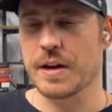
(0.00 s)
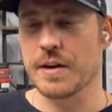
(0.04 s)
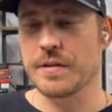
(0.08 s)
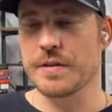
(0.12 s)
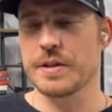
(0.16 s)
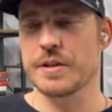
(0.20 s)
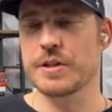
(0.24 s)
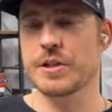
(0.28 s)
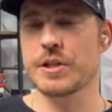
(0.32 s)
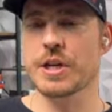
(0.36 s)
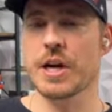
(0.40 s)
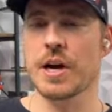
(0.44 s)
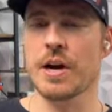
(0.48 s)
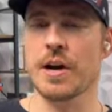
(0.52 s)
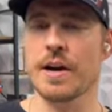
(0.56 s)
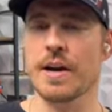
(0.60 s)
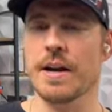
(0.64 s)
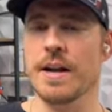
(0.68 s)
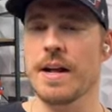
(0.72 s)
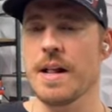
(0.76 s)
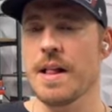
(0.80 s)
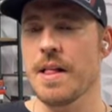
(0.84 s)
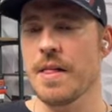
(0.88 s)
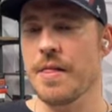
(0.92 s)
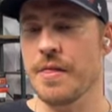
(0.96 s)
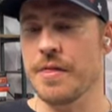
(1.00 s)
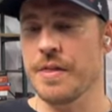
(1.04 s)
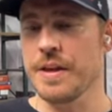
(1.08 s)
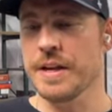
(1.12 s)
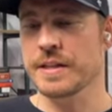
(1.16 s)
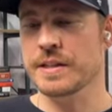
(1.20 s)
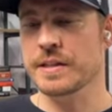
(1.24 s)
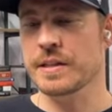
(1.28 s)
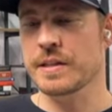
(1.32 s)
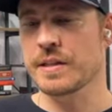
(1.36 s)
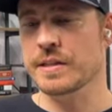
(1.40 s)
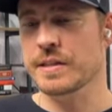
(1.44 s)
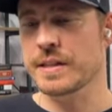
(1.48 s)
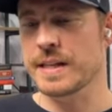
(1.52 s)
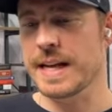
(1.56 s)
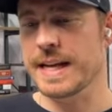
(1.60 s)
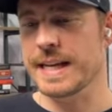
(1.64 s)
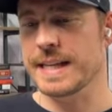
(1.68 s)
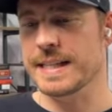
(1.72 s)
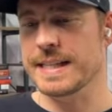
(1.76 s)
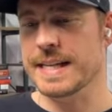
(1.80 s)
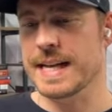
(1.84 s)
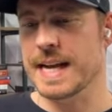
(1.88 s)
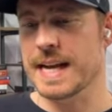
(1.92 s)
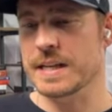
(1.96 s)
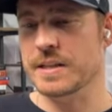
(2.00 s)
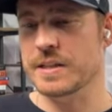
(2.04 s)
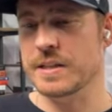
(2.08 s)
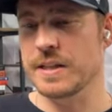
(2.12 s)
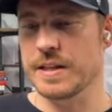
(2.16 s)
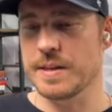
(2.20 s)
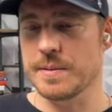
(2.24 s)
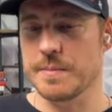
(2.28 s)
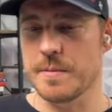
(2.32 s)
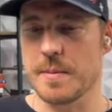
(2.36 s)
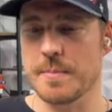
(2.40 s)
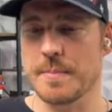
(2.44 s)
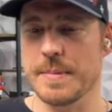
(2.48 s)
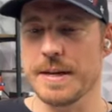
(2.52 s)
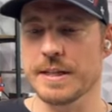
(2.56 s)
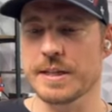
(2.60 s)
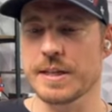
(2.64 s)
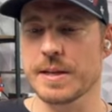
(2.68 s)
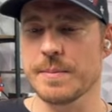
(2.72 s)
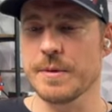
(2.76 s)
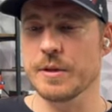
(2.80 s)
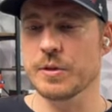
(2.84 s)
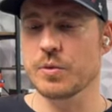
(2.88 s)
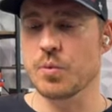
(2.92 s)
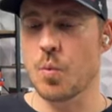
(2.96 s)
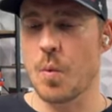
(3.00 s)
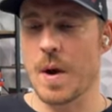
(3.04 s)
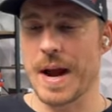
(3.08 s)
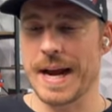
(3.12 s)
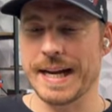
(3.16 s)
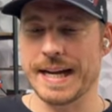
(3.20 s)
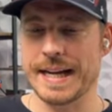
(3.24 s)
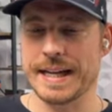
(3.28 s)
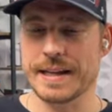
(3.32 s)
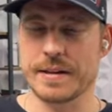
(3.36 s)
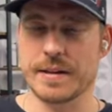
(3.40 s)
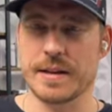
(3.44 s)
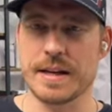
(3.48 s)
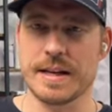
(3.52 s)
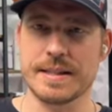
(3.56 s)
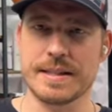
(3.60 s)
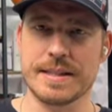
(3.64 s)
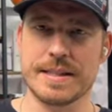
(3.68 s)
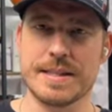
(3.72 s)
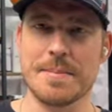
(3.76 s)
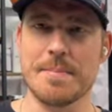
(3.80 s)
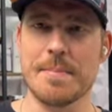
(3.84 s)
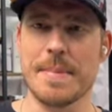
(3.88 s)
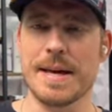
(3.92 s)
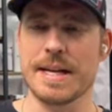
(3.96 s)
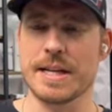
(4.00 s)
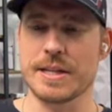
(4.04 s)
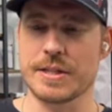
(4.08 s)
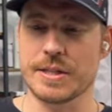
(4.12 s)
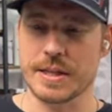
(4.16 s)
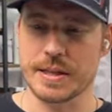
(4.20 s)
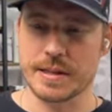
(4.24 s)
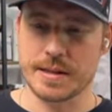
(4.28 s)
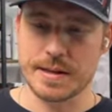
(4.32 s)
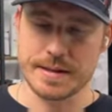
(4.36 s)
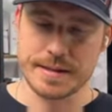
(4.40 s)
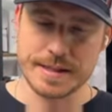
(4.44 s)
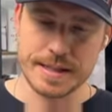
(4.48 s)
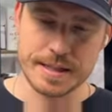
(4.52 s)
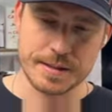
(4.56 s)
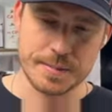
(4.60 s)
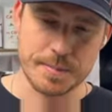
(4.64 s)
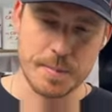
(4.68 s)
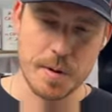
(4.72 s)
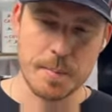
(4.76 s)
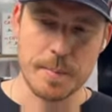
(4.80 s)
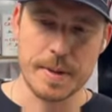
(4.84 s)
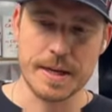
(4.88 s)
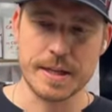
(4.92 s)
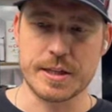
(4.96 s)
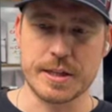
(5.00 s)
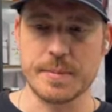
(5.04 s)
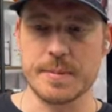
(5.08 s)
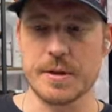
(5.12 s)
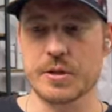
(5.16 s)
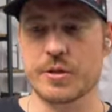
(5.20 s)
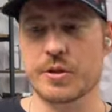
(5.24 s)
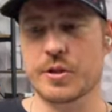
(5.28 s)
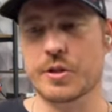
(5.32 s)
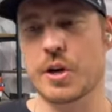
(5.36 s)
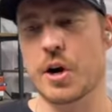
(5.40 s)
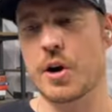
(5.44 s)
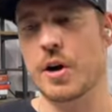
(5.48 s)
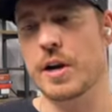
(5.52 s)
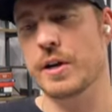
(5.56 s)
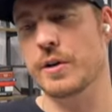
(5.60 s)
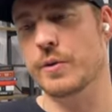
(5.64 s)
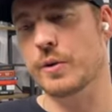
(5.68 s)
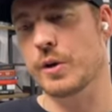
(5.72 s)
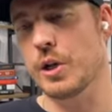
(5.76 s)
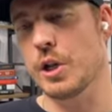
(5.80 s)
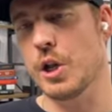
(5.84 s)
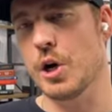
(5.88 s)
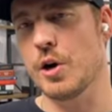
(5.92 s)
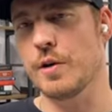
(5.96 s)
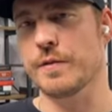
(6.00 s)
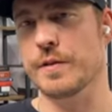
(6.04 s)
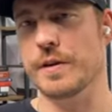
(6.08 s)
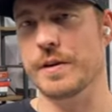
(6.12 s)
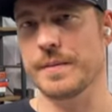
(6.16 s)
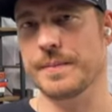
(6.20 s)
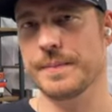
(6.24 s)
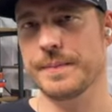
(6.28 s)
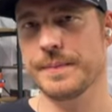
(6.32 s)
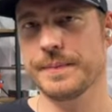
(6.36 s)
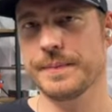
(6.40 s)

on this chart, this looks like it's actually, the momentum is waning, as diminishing, that this momentum is starting to roll over.